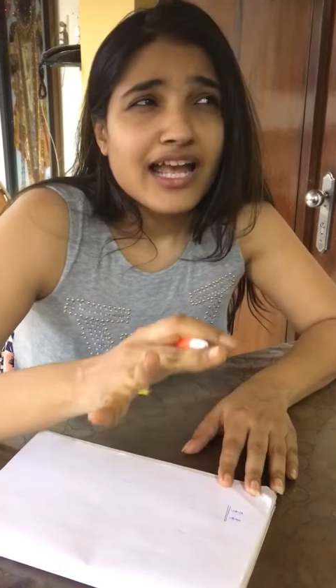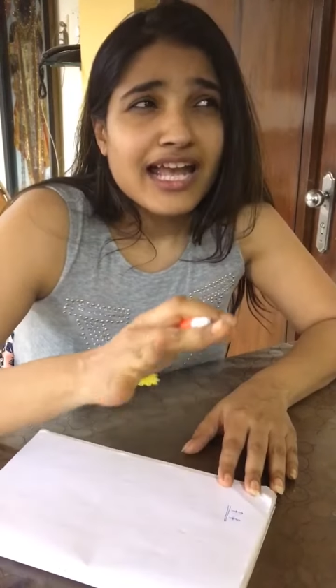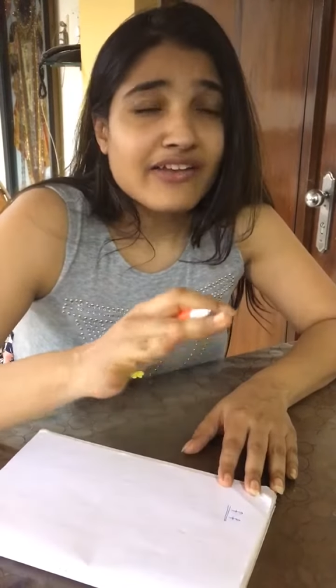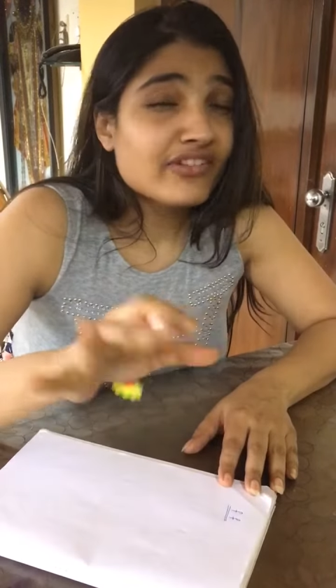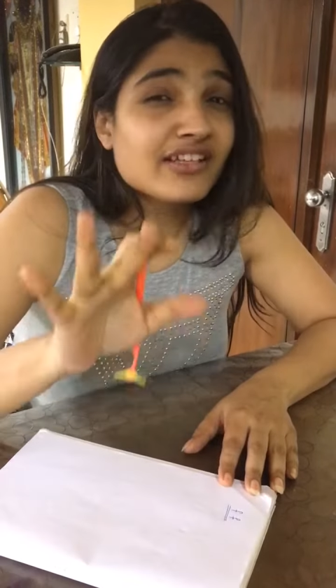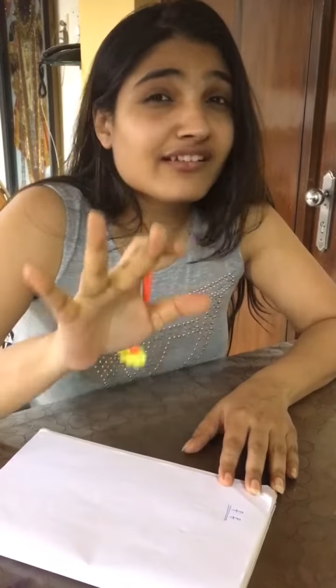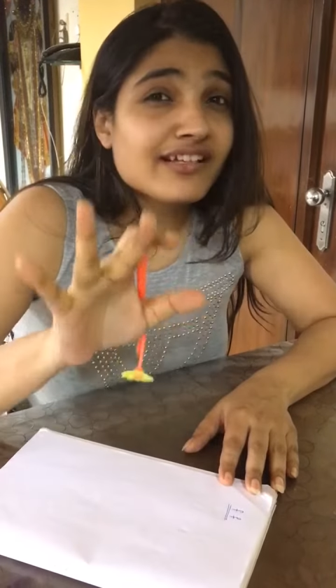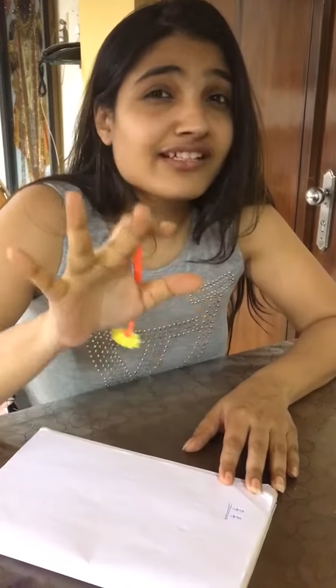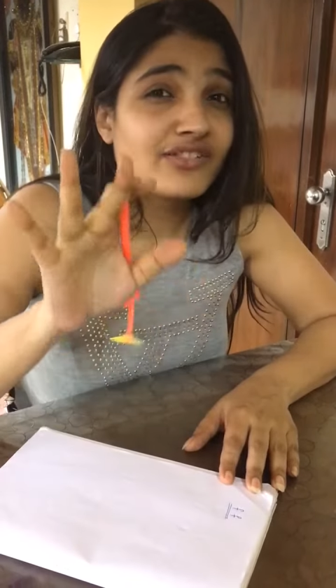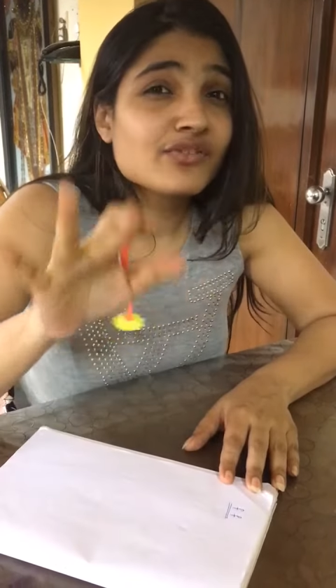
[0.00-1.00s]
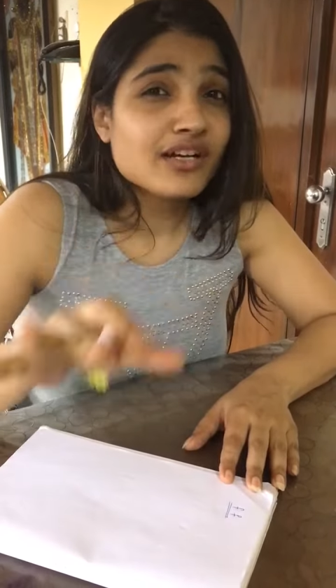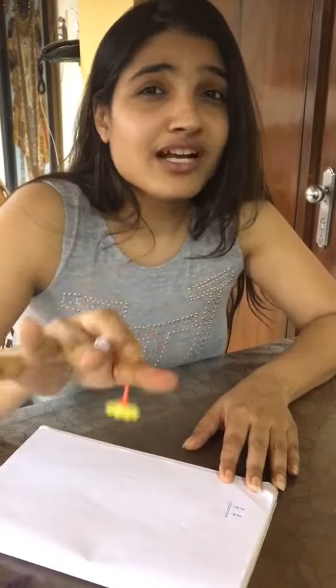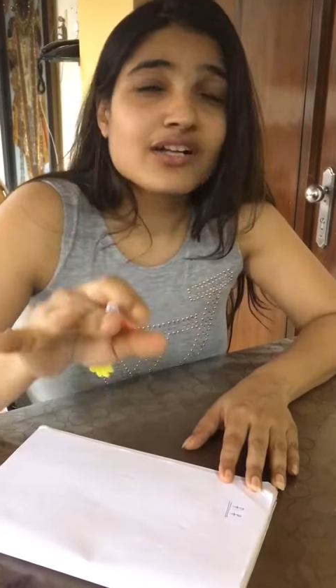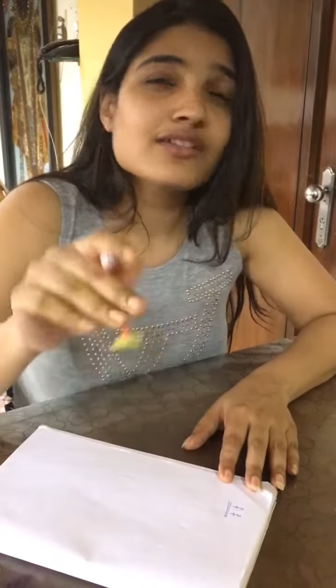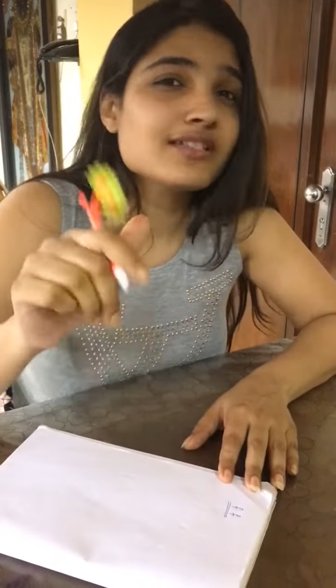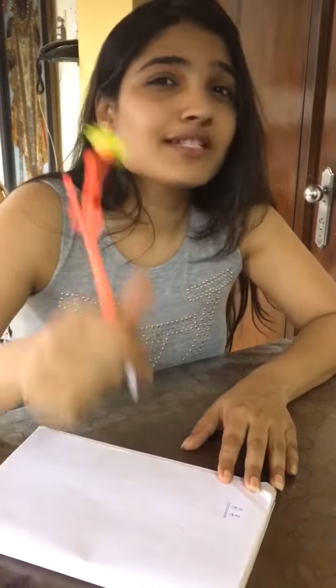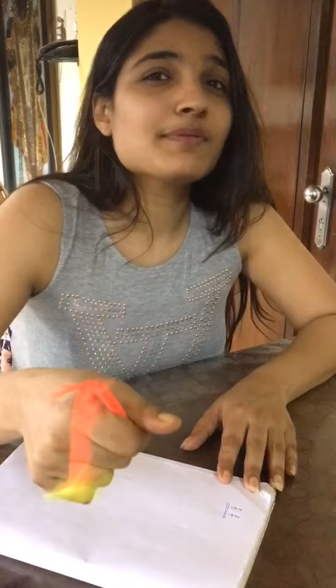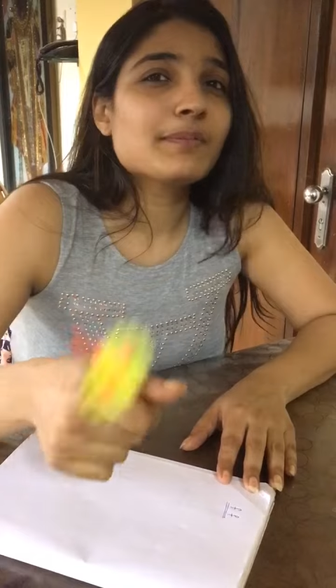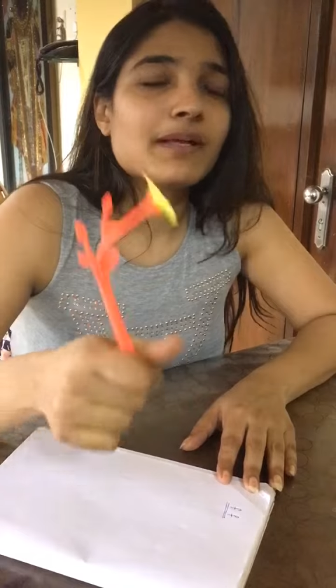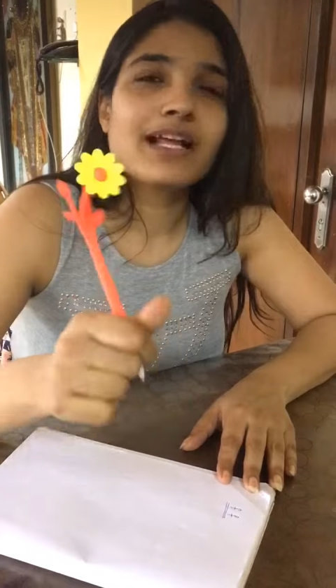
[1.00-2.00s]
everything related to accounts, these
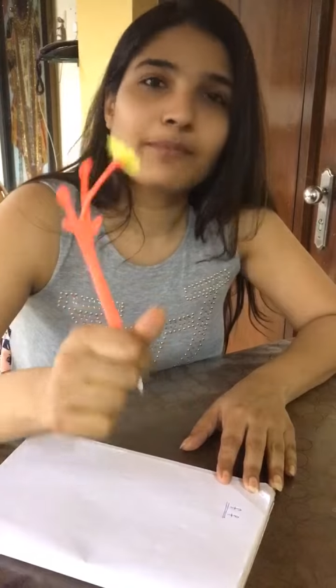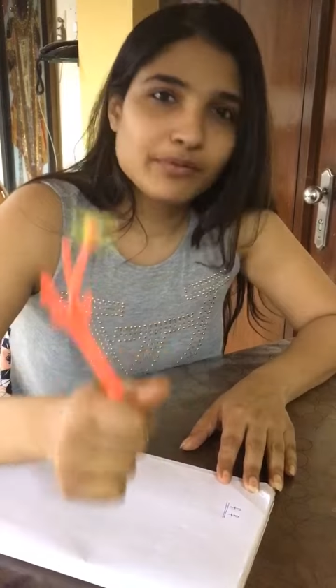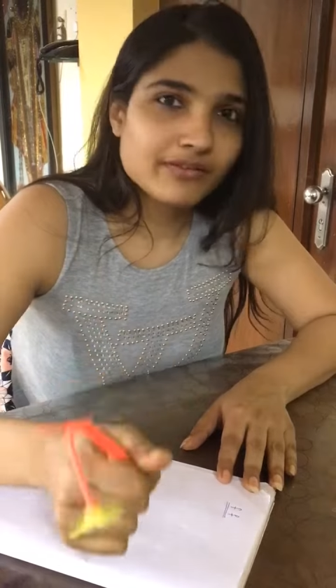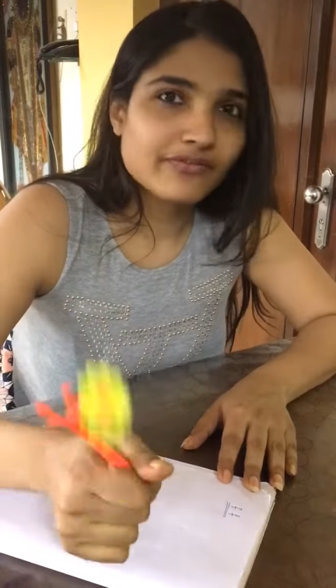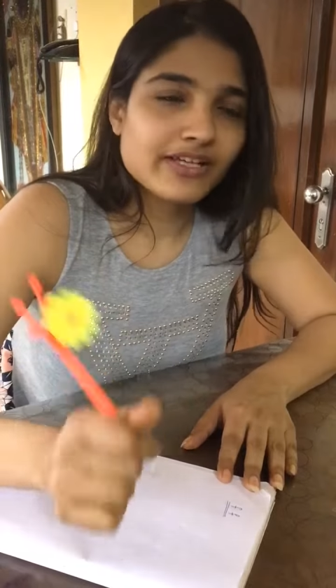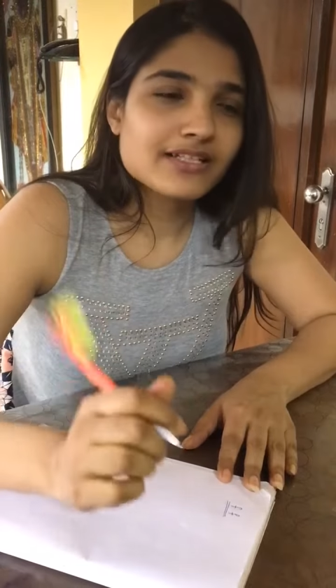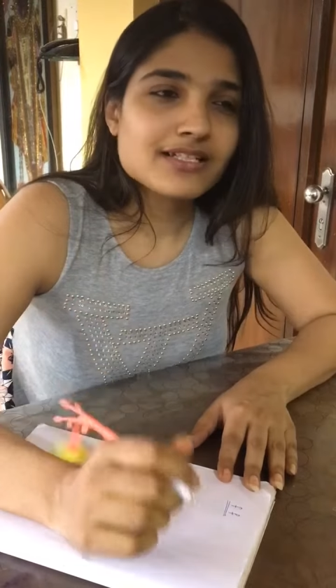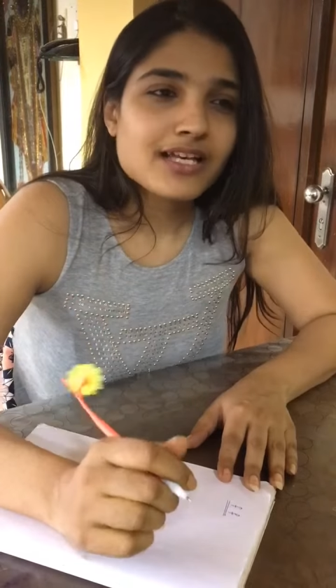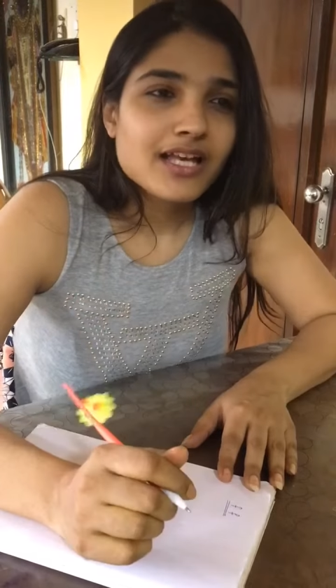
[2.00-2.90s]
people are perfect.